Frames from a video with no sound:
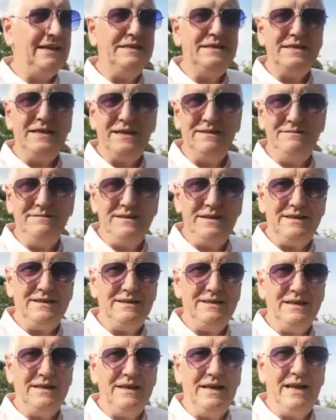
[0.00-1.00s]
India,
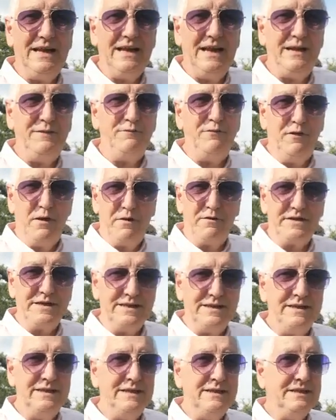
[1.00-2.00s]
and
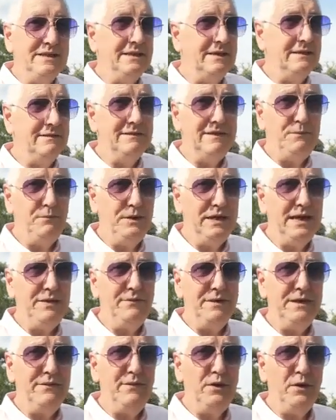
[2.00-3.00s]
Florida. You know, and we
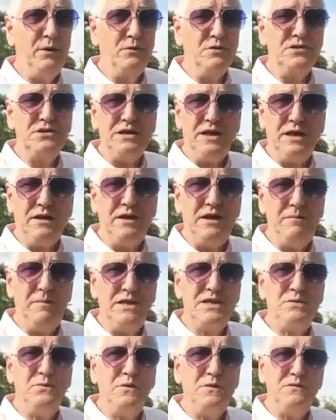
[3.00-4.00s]
haven't even launched yet. Can
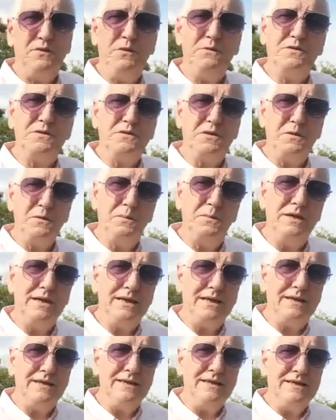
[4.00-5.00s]
you imagine what the future is going to
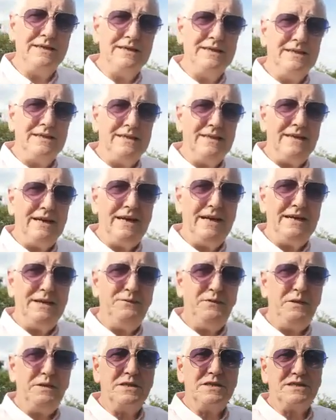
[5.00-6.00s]
be?
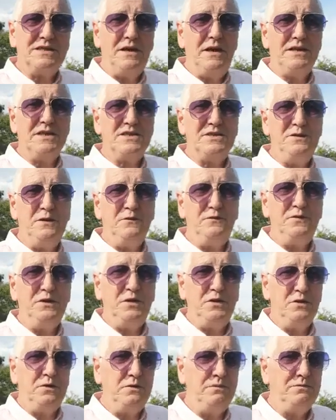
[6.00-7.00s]
And if you decide it's not
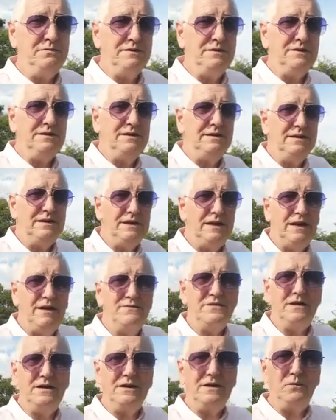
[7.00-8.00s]
for you
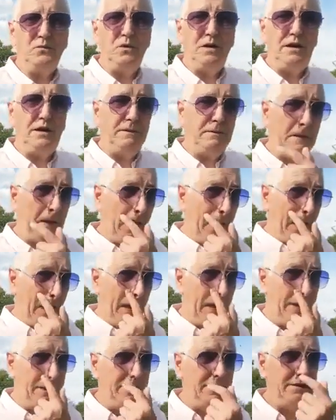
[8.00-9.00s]
after a little while,
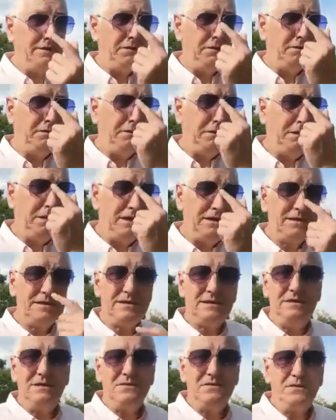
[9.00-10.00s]
you can
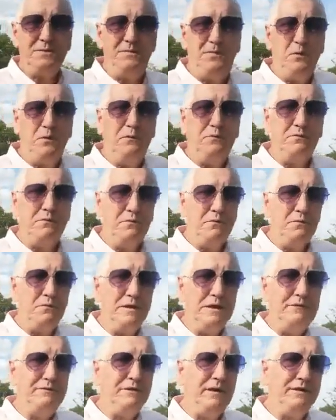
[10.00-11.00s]
ask support for
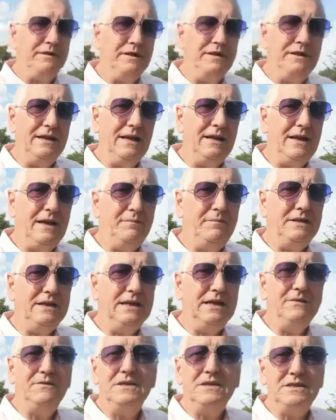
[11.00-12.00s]
a refund and they'll
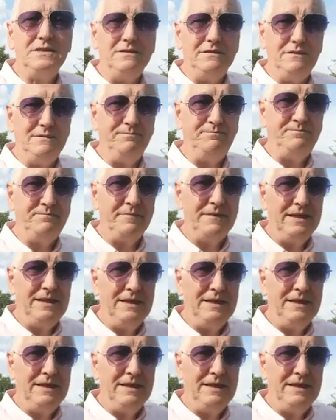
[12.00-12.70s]
happily give it to you.